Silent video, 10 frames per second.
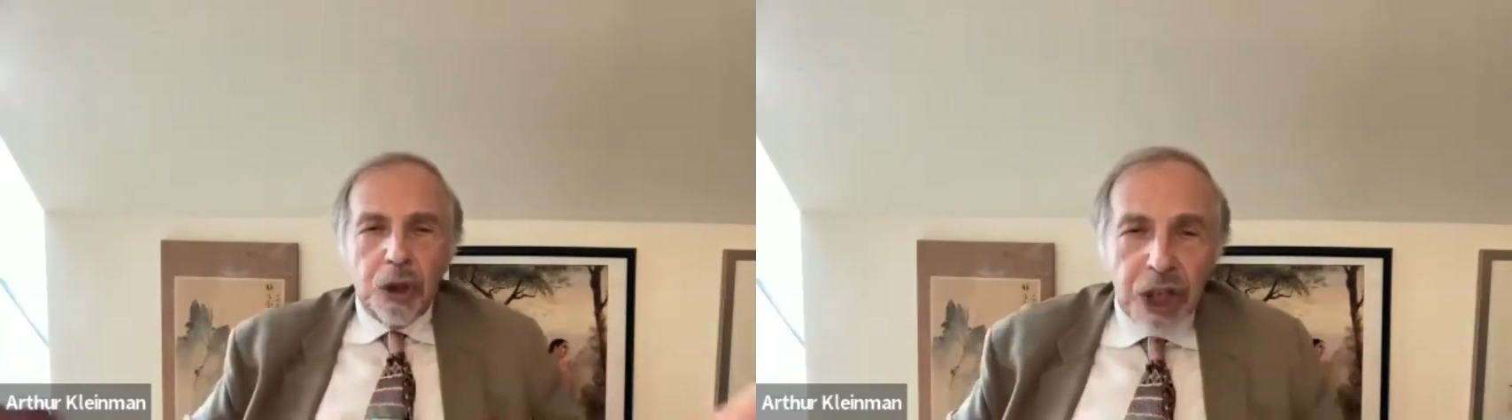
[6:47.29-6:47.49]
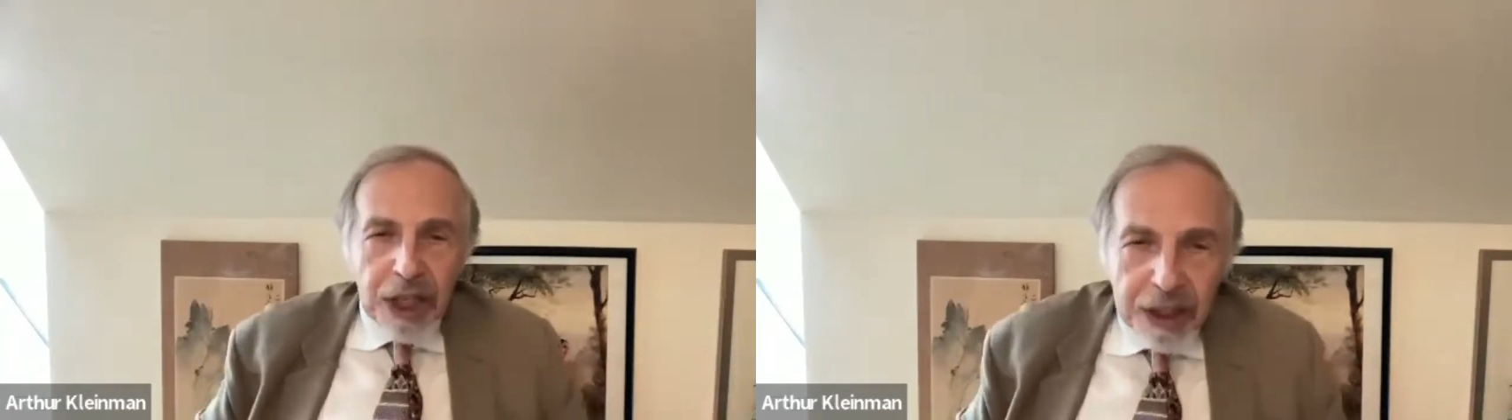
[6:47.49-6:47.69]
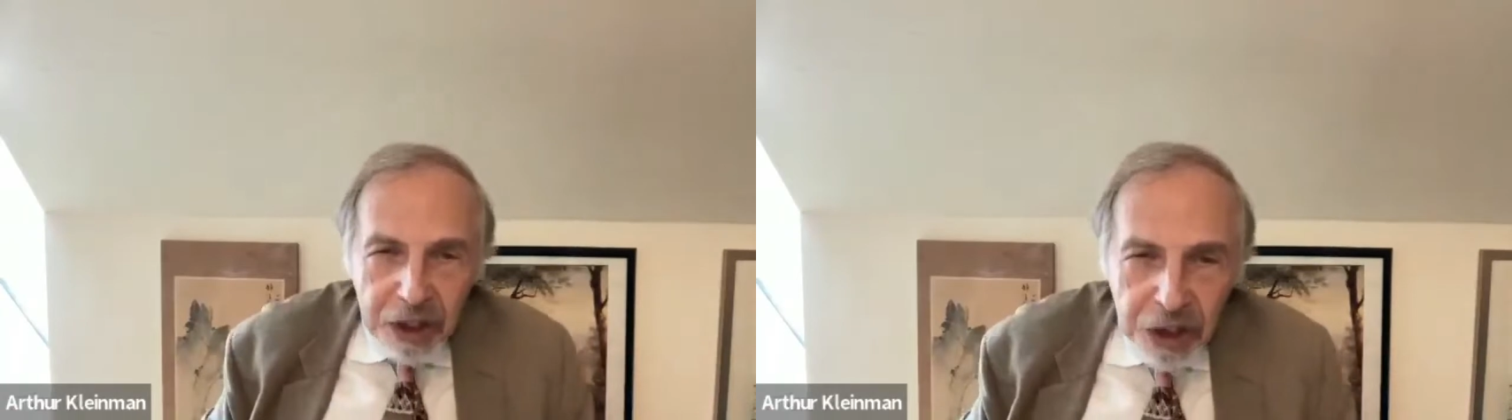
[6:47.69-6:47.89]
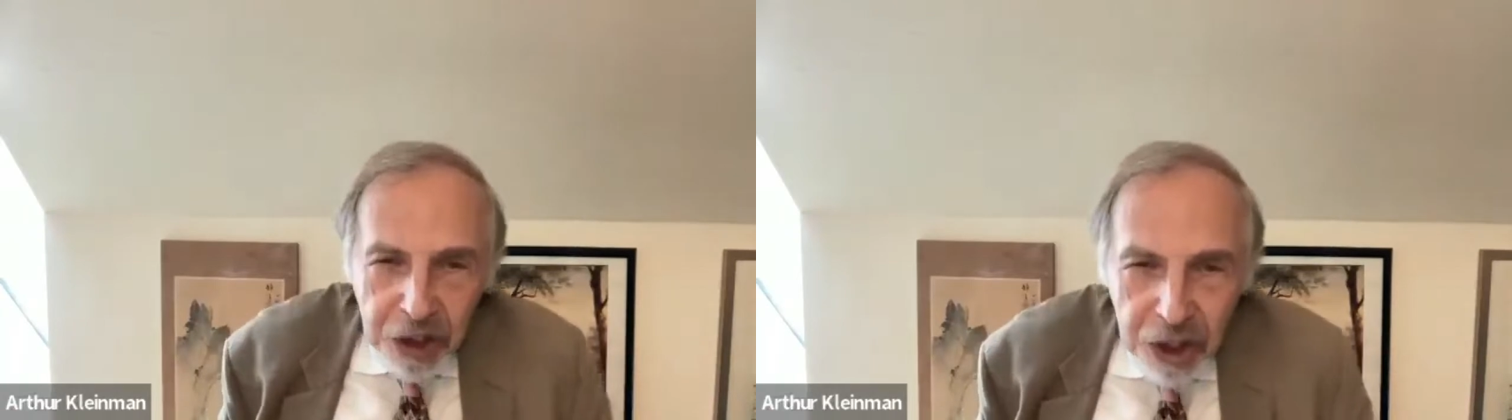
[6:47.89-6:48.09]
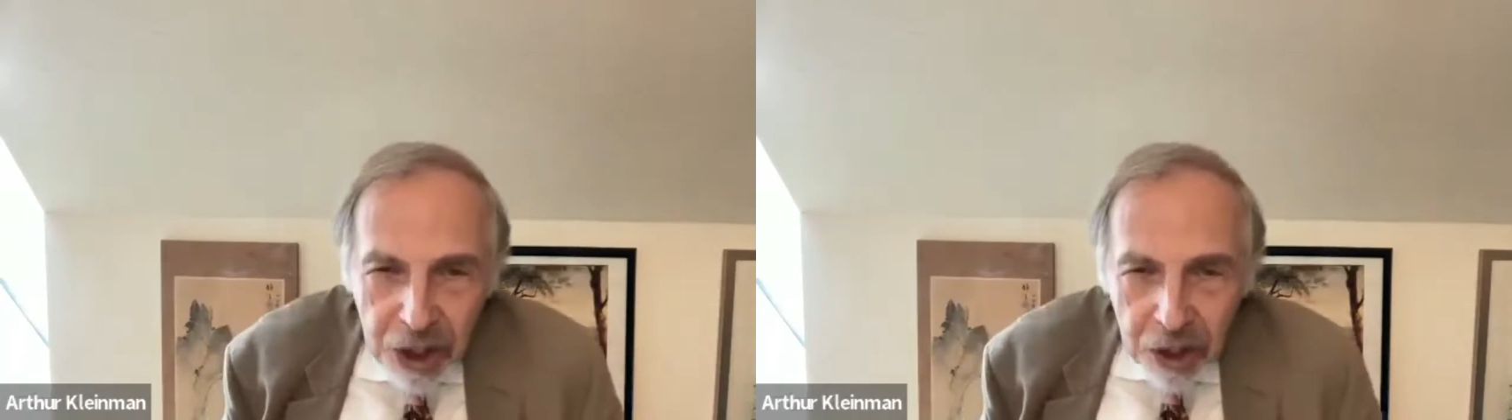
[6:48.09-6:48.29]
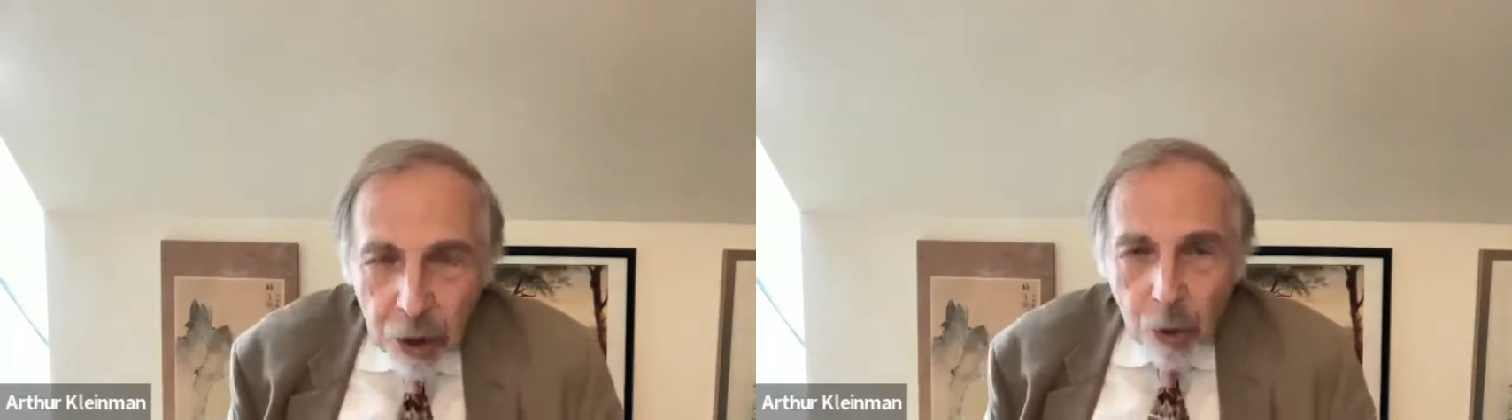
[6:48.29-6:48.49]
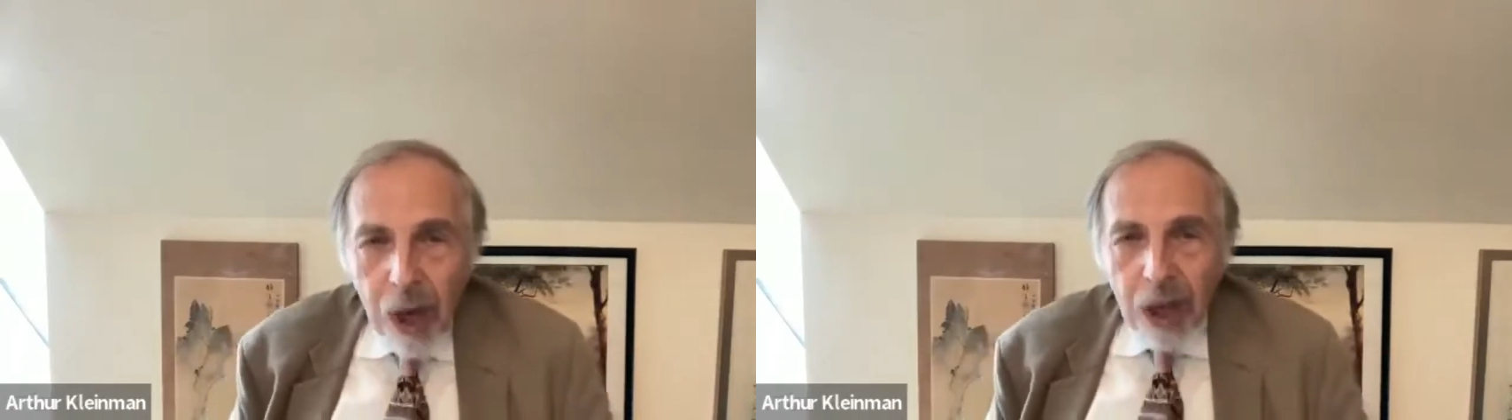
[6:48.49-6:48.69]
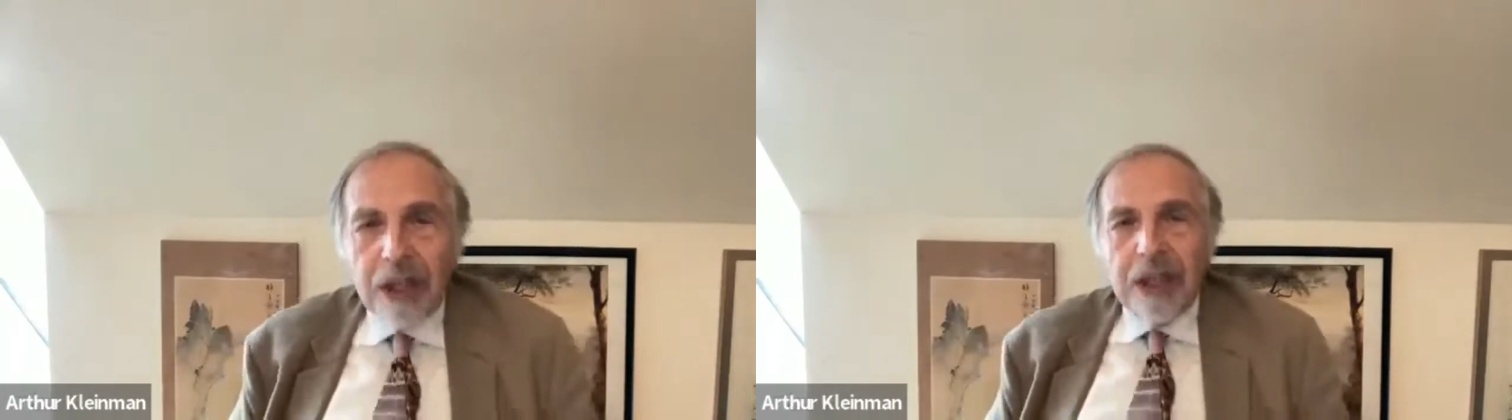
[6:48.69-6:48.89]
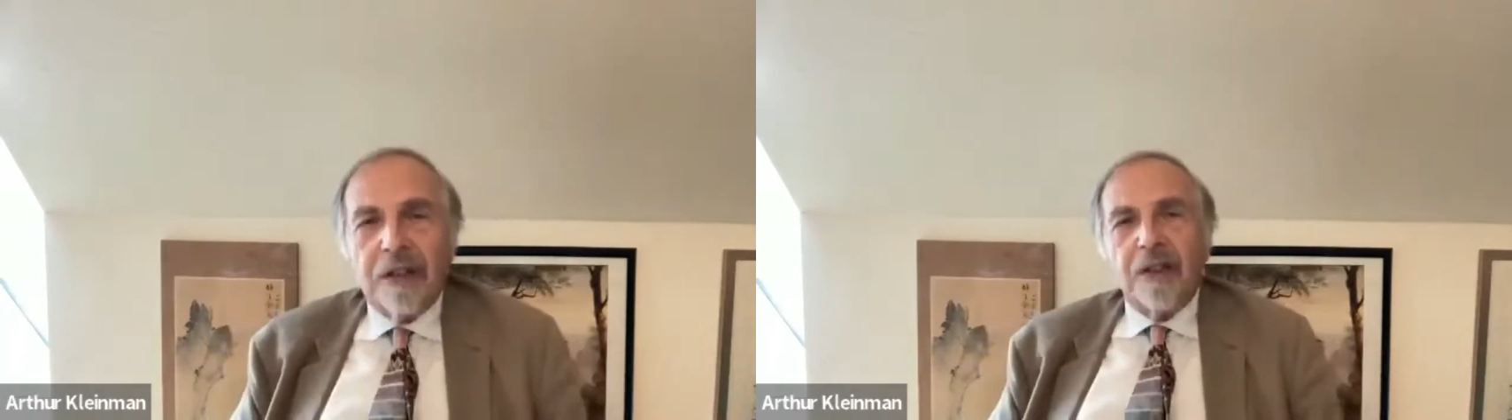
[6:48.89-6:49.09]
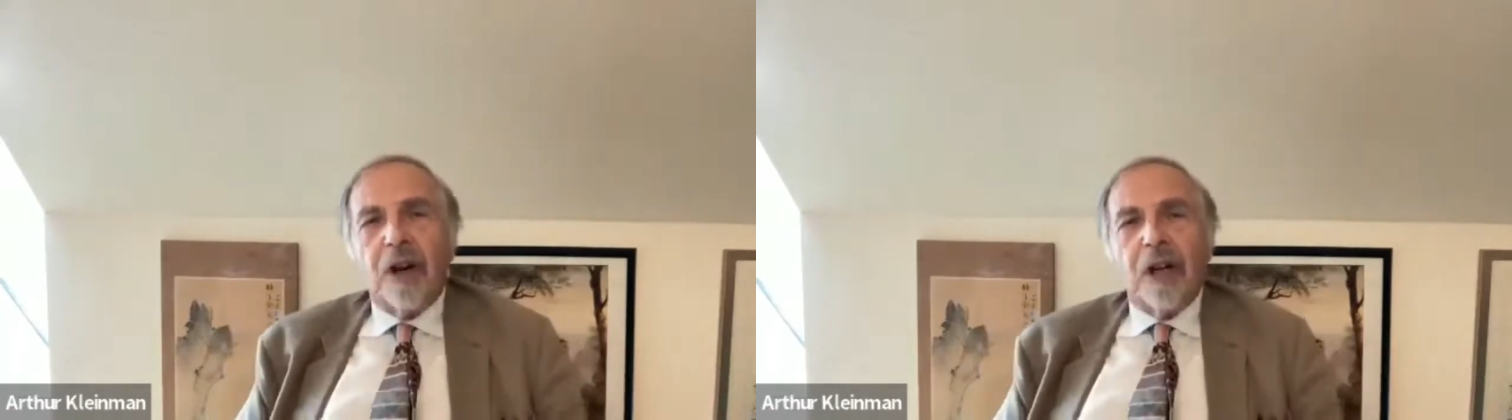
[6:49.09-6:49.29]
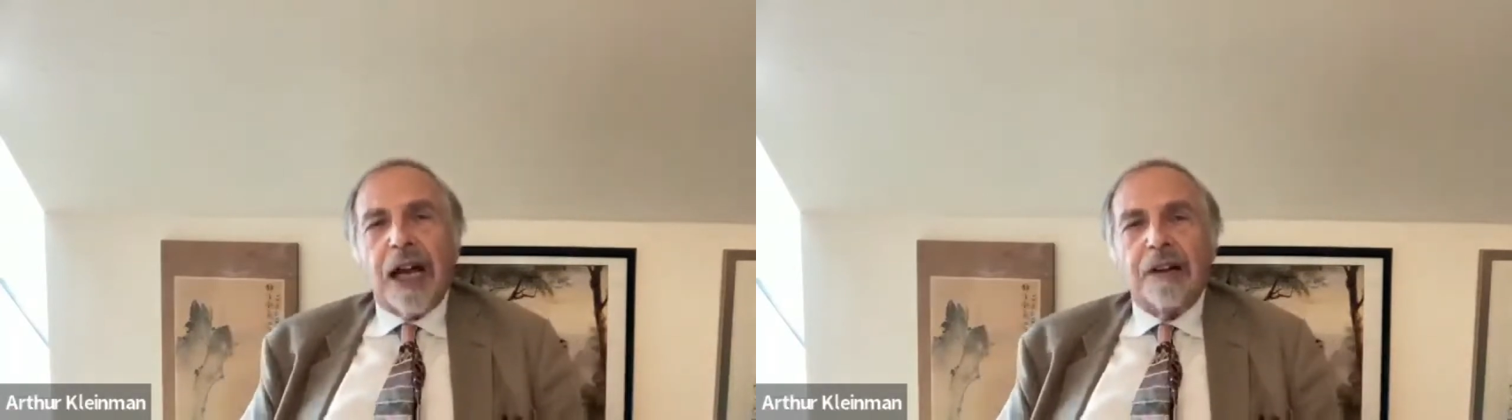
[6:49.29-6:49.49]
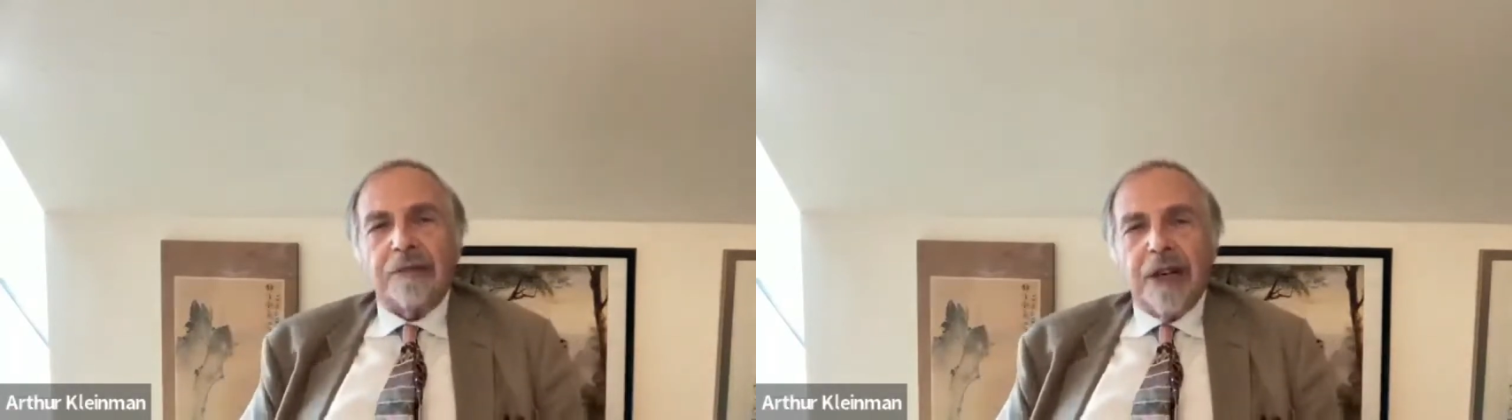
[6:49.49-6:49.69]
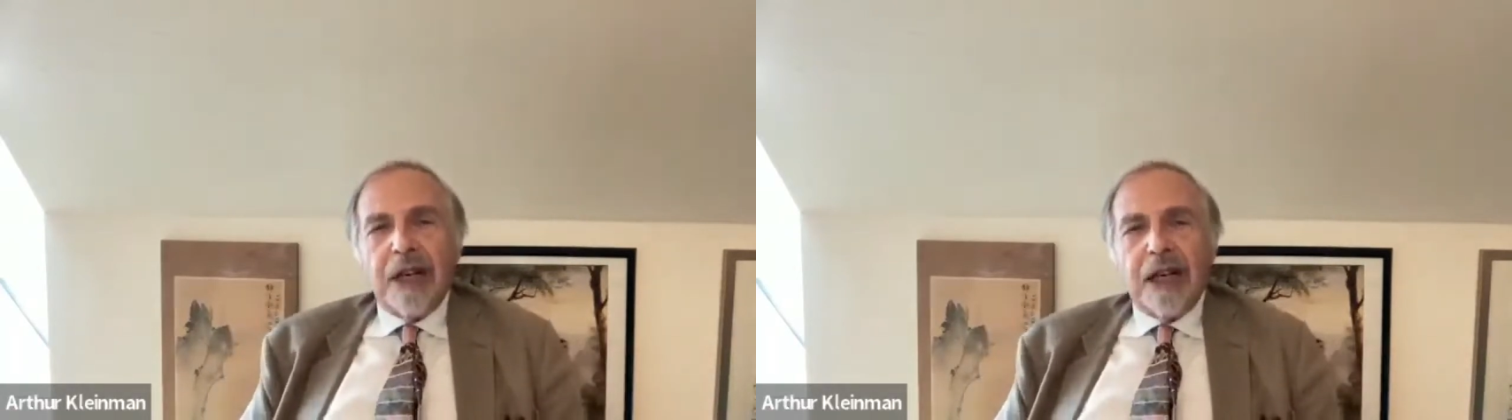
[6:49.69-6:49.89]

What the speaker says: change the quality of our life.